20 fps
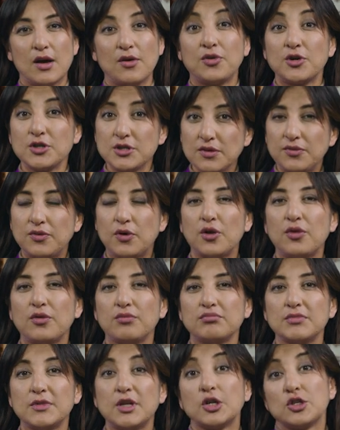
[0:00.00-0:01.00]
First of
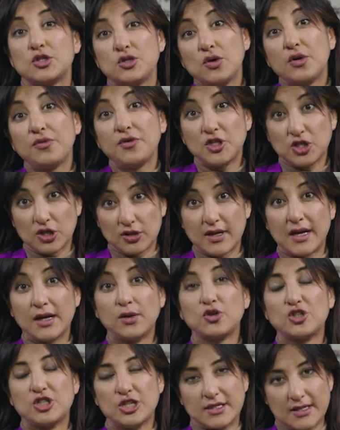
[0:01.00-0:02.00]
all, there are two official
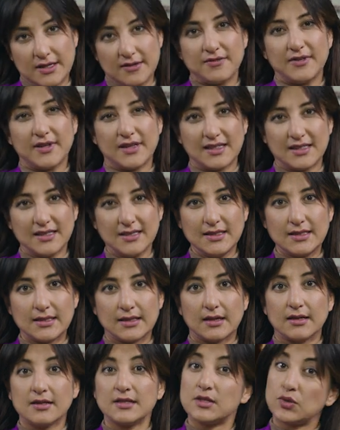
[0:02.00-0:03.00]
languages in Finland,
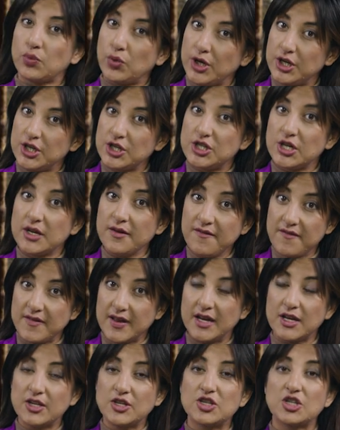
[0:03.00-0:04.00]
Swedish and
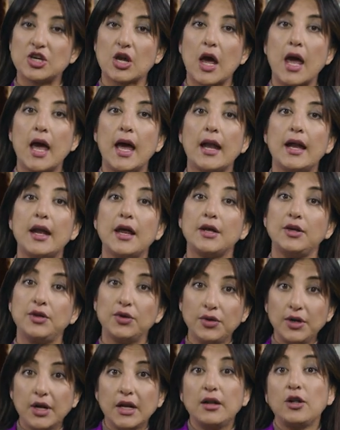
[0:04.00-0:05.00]
Finnish, and
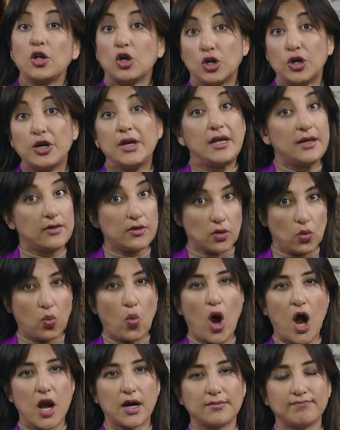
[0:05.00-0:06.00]
you can learn either
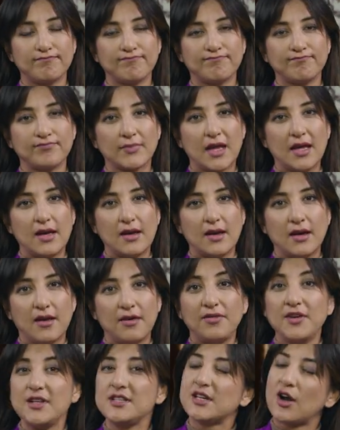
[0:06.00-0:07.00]
one.
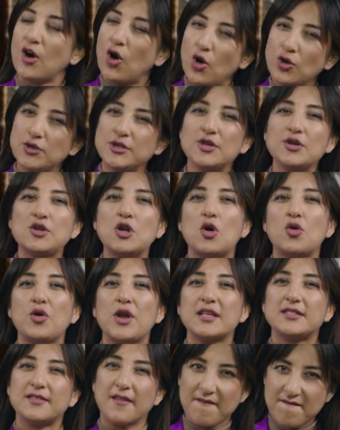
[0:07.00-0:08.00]
Finns are also
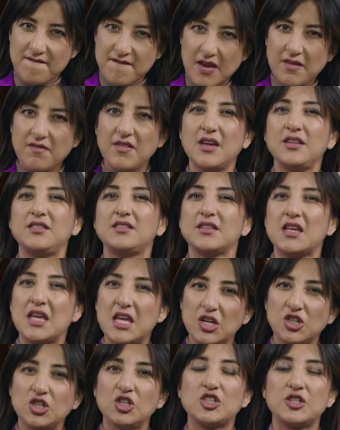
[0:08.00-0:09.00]
known as vivid
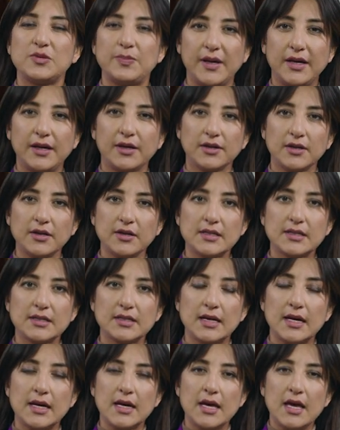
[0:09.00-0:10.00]
English
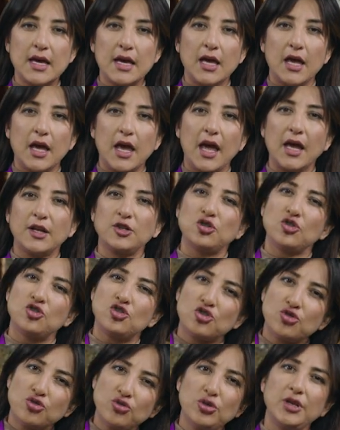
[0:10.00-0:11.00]
speakers. And to
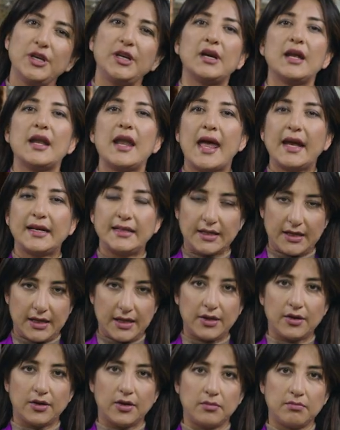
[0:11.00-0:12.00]
truly connect
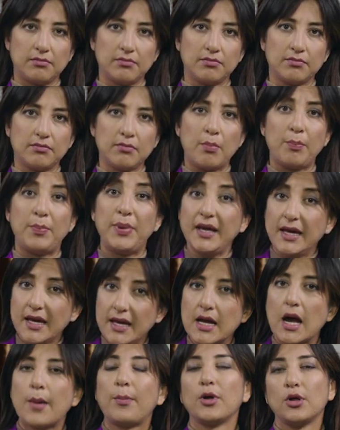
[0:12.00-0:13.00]
here,
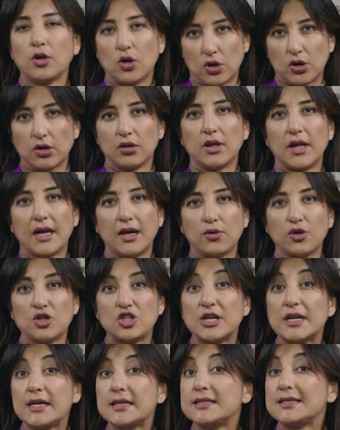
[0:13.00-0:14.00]
picking up a local
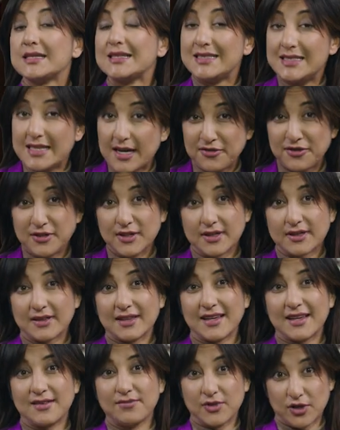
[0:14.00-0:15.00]
language is
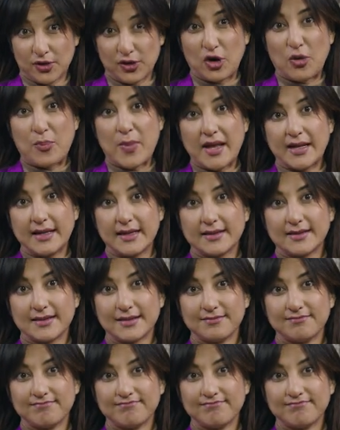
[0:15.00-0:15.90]
definitely recommended.